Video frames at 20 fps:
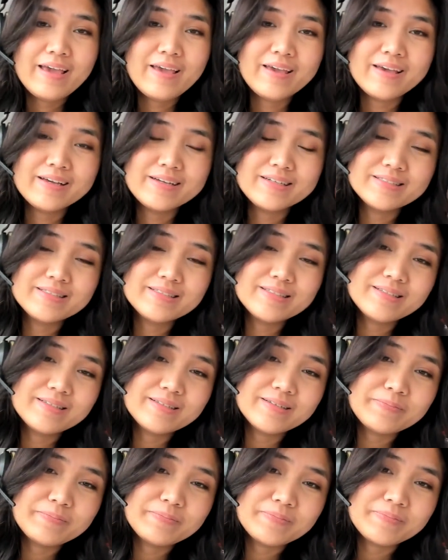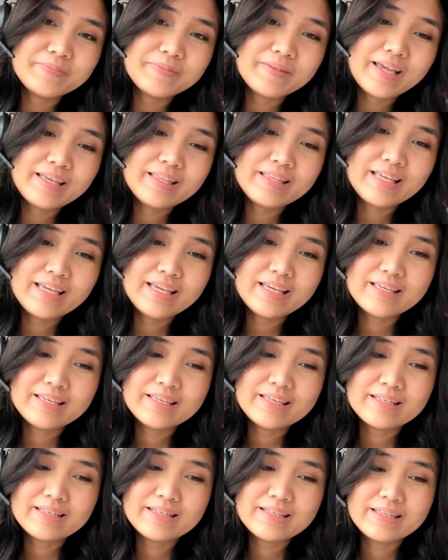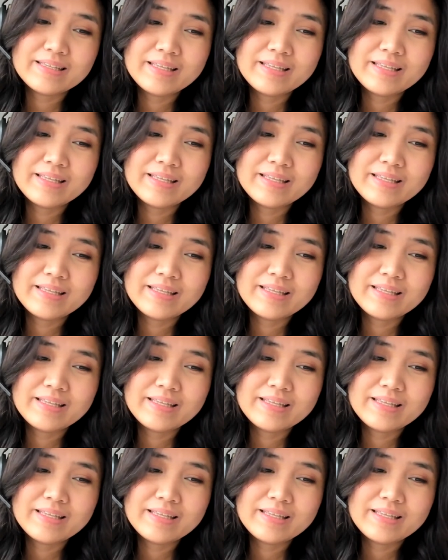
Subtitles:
And I think